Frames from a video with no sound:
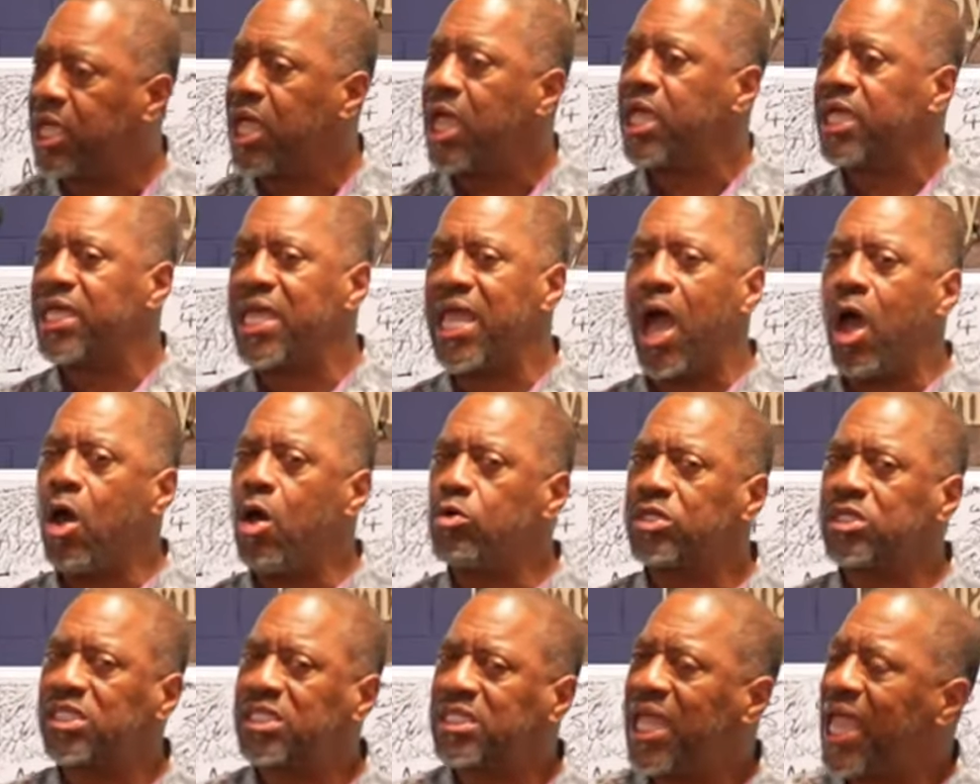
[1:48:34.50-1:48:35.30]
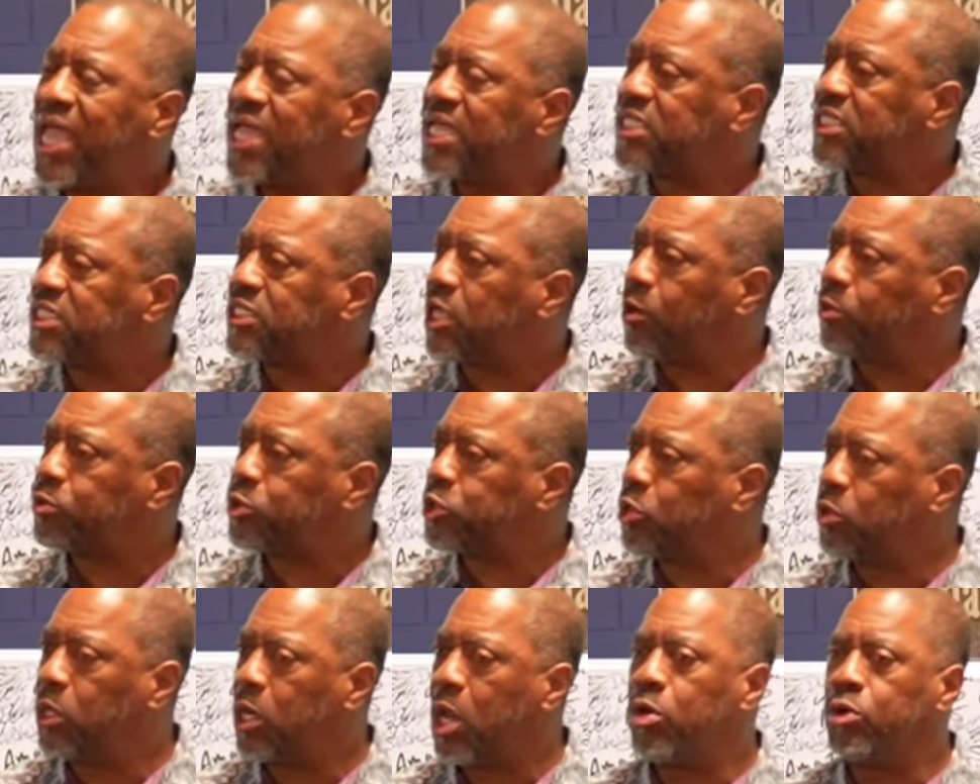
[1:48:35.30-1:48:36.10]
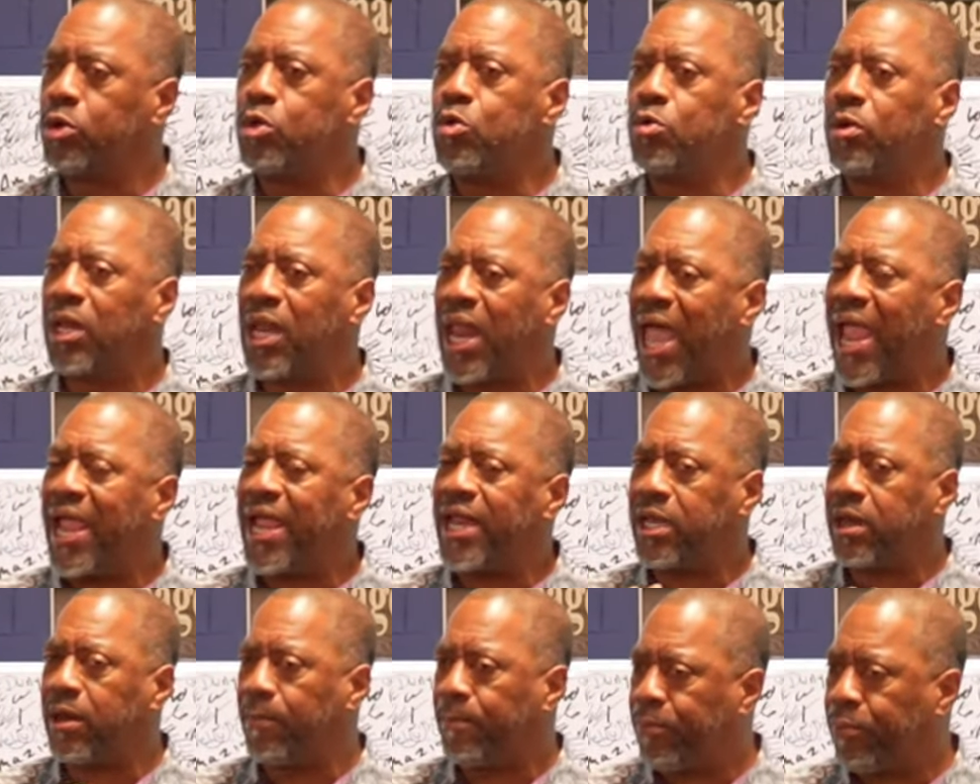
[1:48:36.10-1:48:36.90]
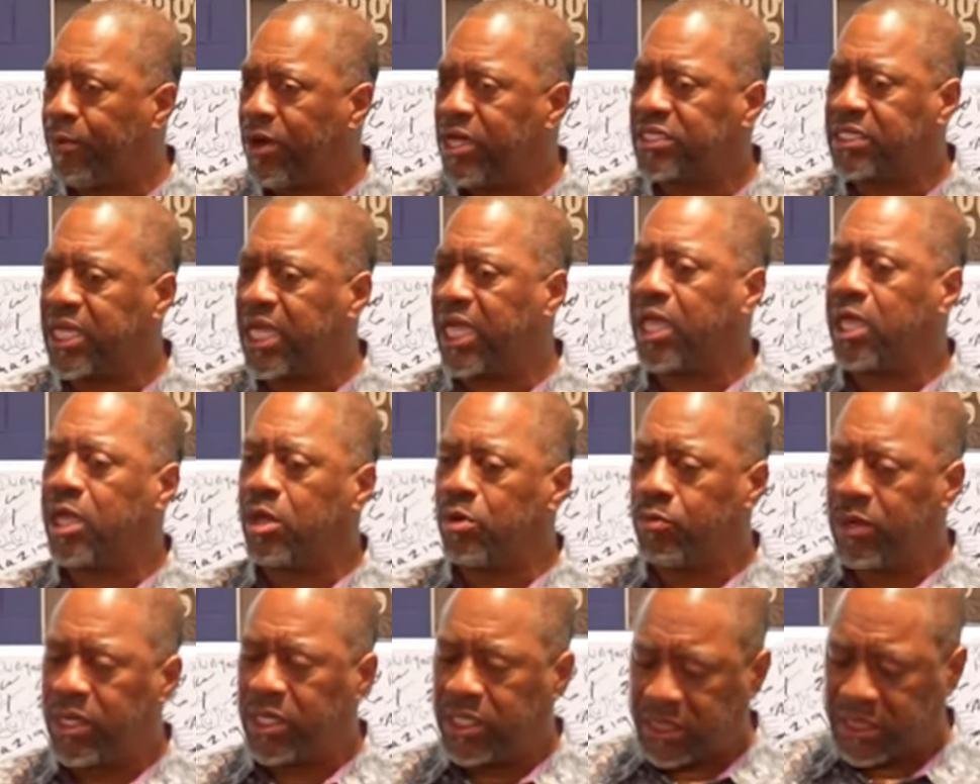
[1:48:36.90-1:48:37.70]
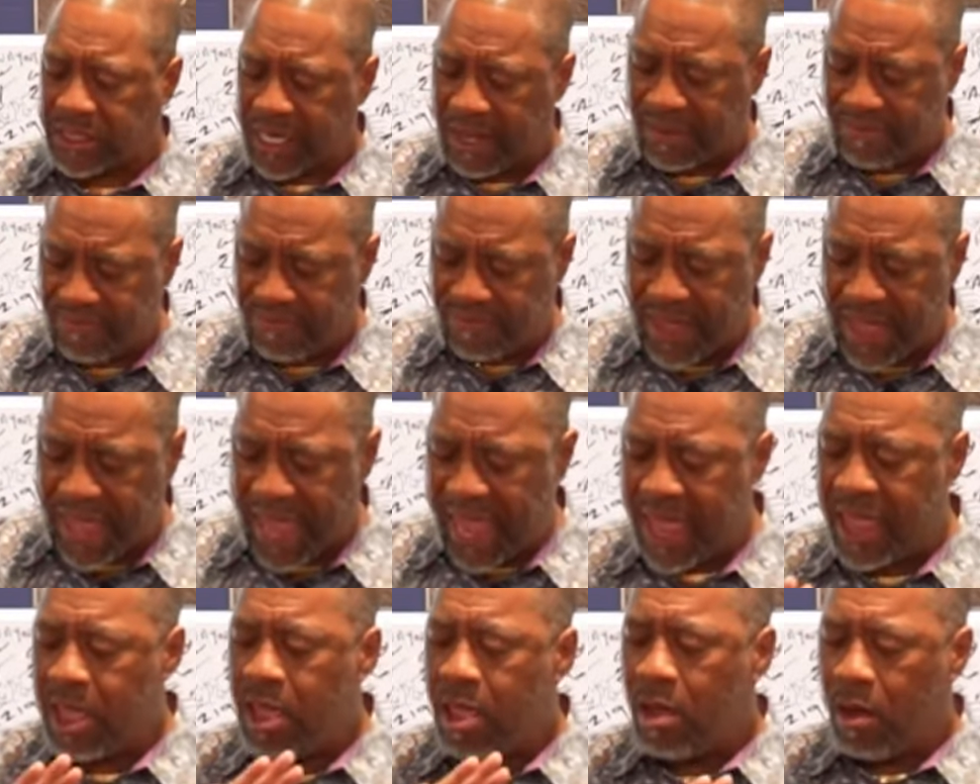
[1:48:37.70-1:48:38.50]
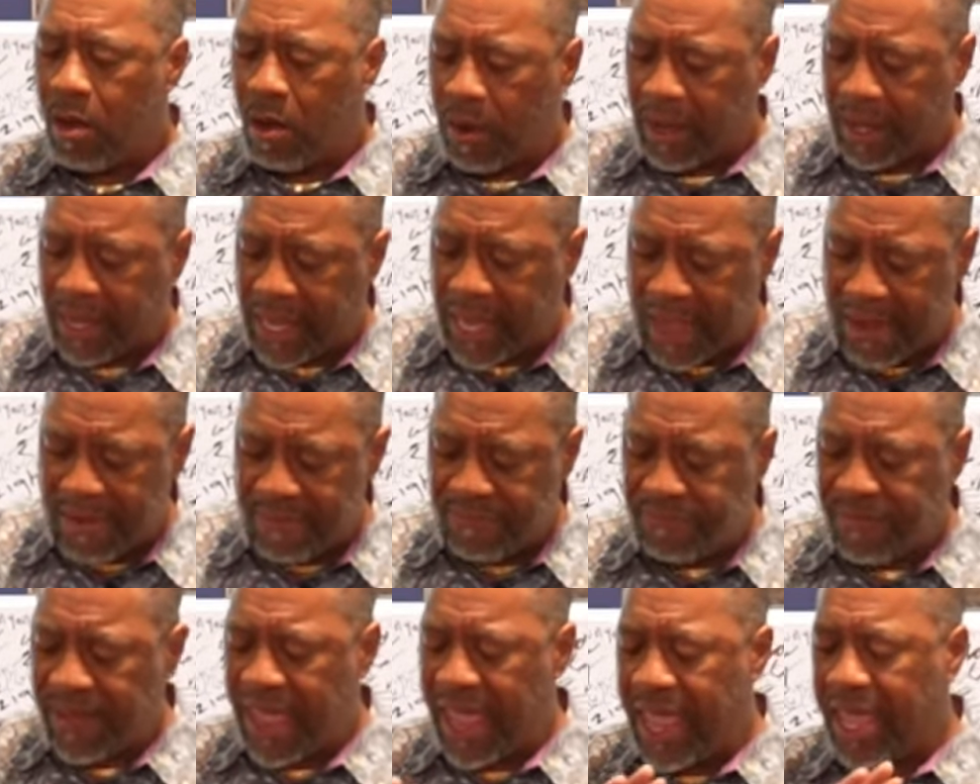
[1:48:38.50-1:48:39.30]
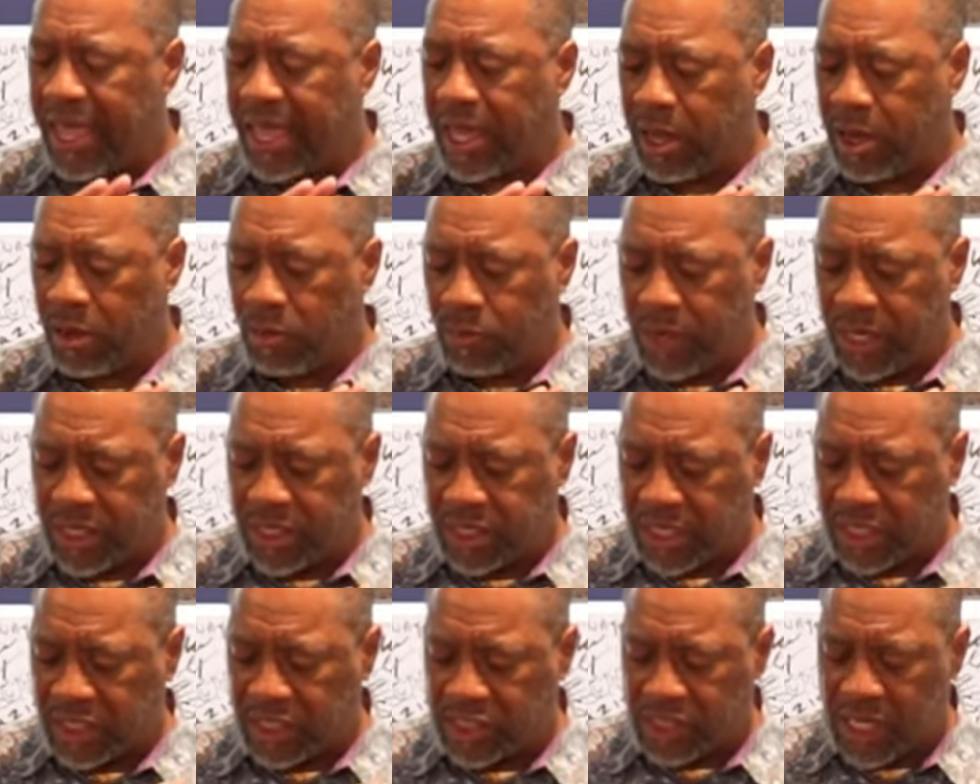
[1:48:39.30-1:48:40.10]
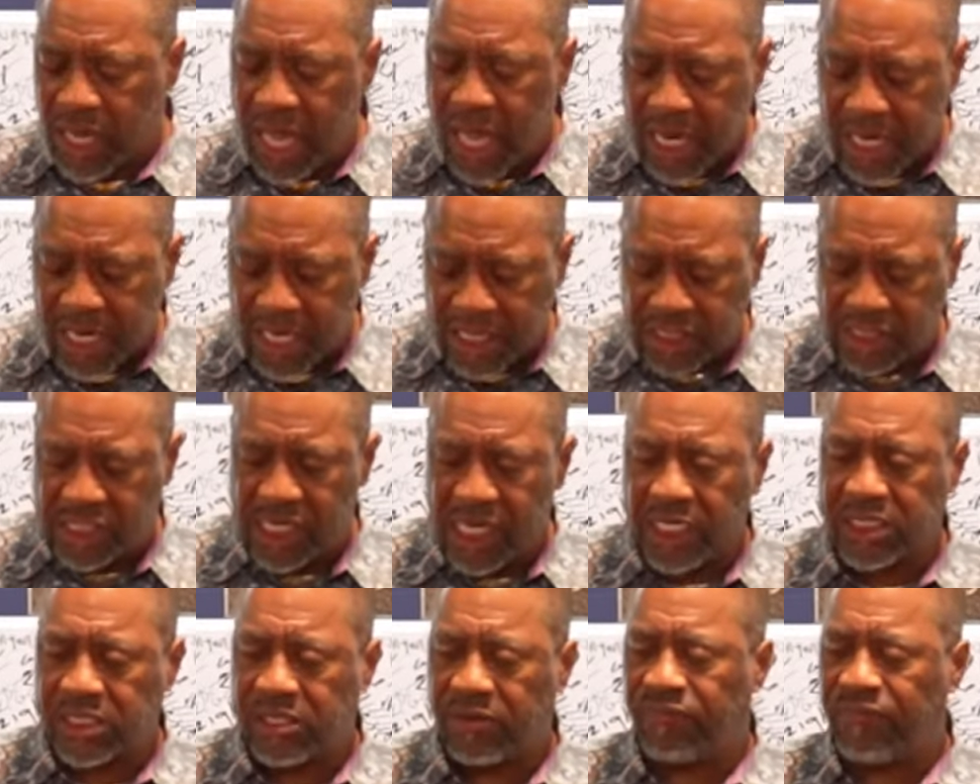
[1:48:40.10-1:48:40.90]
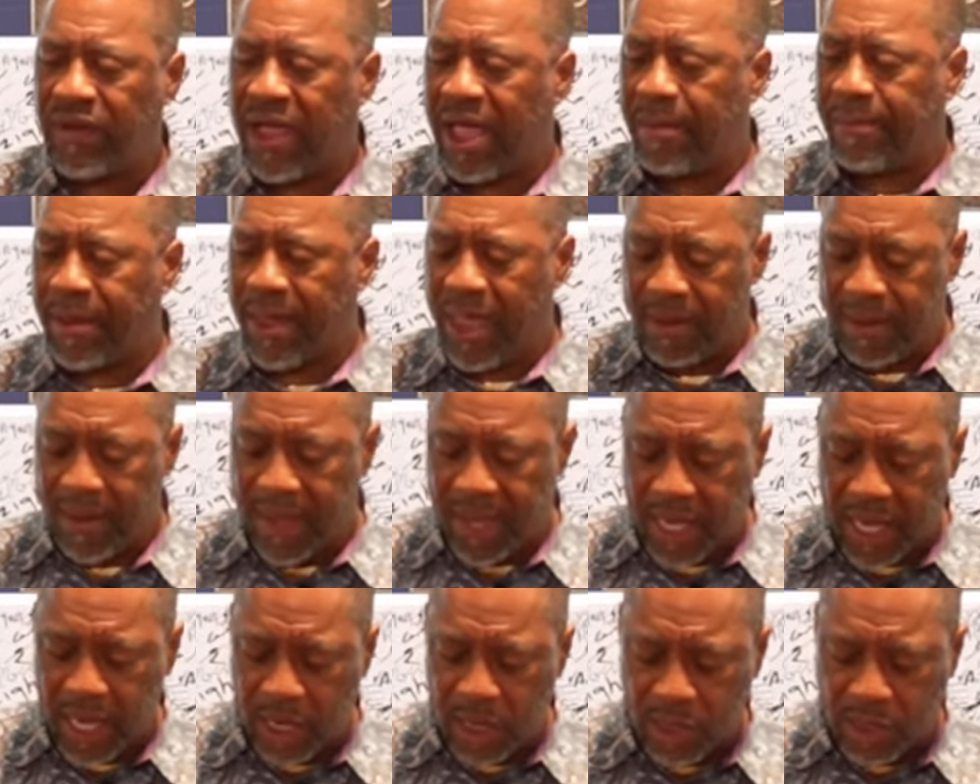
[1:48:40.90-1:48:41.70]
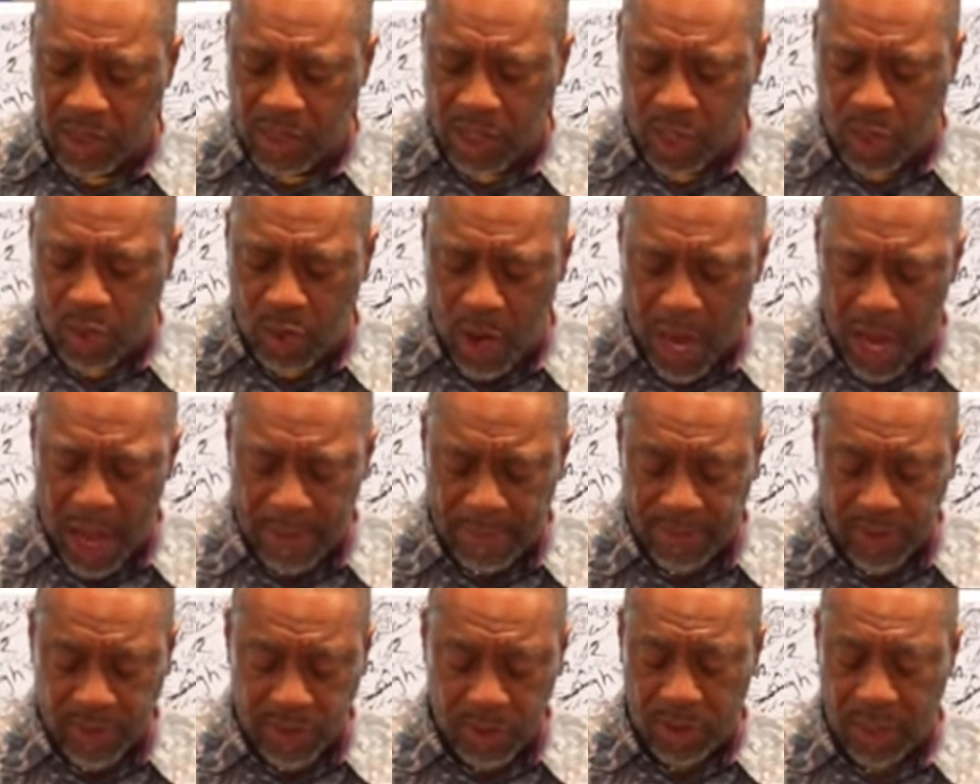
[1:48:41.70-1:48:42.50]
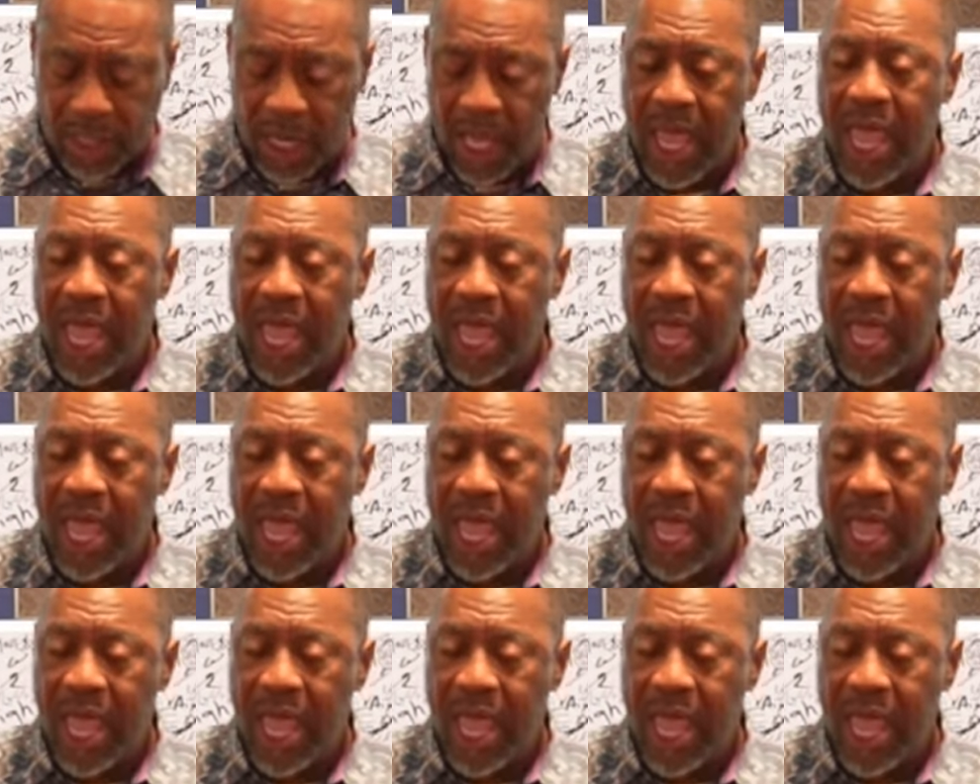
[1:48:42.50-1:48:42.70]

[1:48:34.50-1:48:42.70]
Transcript: Y'all stay in stuff too long. You like depression. It give you a reason to stay fat or get fat. It give you a reason to, to justify behavior. It give you the opportunity.